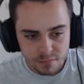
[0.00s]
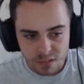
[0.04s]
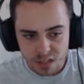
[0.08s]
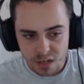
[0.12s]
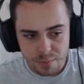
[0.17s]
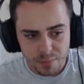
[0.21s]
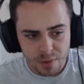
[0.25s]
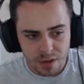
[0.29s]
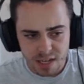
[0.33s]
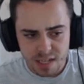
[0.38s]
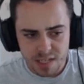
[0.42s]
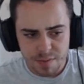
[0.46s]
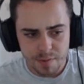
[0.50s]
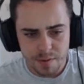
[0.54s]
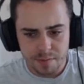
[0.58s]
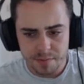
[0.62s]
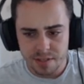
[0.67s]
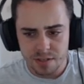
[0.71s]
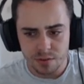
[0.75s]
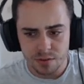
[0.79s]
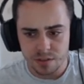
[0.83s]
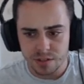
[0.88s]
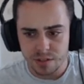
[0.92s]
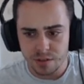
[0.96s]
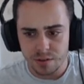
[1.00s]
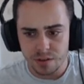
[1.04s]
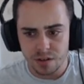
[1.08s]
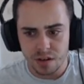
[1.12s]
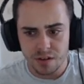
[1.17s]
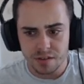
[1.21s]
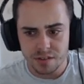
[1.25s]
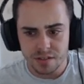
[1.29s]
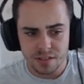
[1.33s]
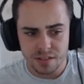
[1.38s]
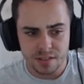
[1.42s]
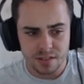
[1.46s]
But Ice Beam's still going to do it
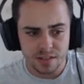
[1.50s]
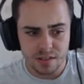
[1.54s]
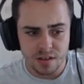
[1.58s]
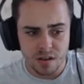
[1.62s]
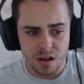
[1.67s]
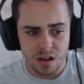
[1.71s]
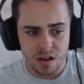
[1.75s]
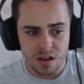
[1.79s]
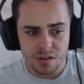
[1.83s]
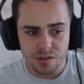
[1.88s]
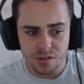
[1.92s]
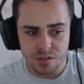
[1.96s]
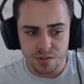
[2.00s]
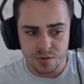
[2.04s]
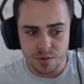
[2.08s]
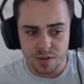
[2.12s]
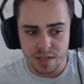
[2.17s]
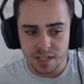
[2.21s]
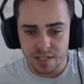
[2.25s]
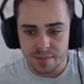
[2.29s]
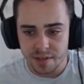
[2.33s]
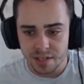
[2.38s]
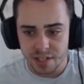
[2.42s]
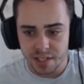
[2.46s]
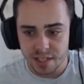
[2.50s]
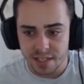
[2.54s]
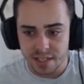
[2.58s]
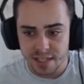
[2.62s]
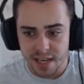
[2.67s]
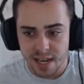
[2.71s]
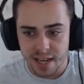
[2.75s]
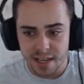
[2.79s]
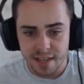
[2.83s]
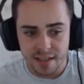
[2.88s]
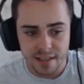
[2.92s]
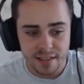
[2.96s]
loads because it's got 120 special
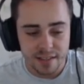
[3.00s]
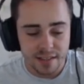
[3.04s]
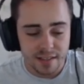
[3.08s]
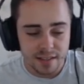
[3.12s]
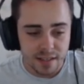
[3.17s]
attack.